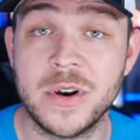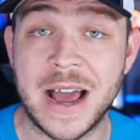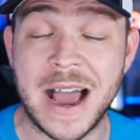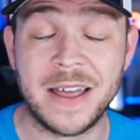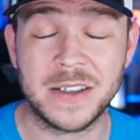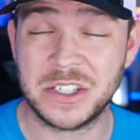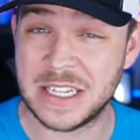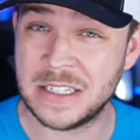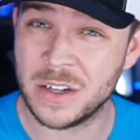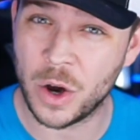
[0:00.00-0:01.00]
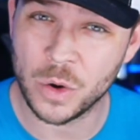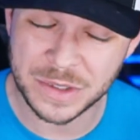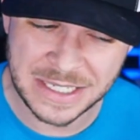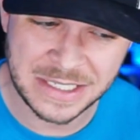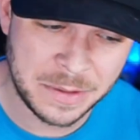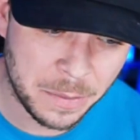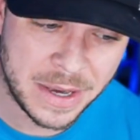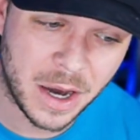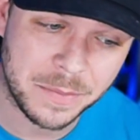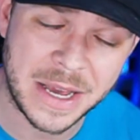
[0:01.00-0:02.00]
Number 9, the season goals, they seem to
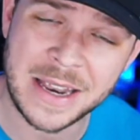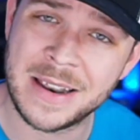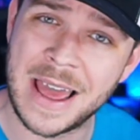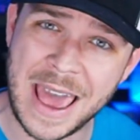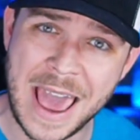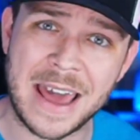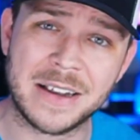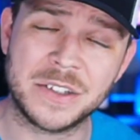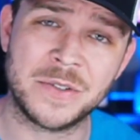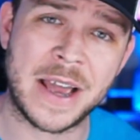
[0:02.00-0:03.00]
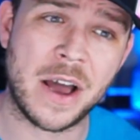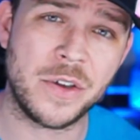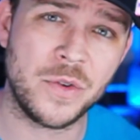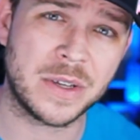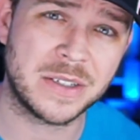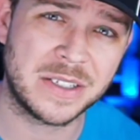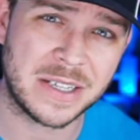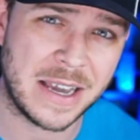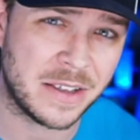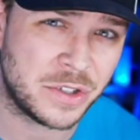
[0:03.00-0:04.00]
be updated and added. So now you can
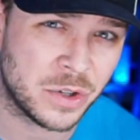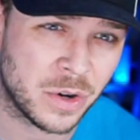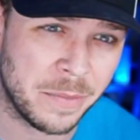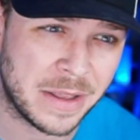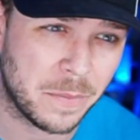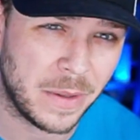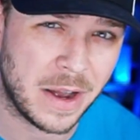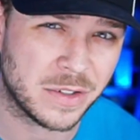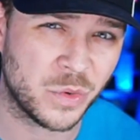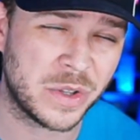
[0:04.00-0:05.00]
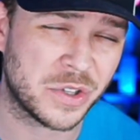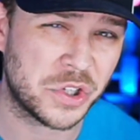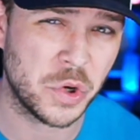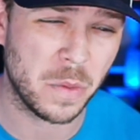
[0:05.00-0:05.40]
say that you're going to make the playoffs and win the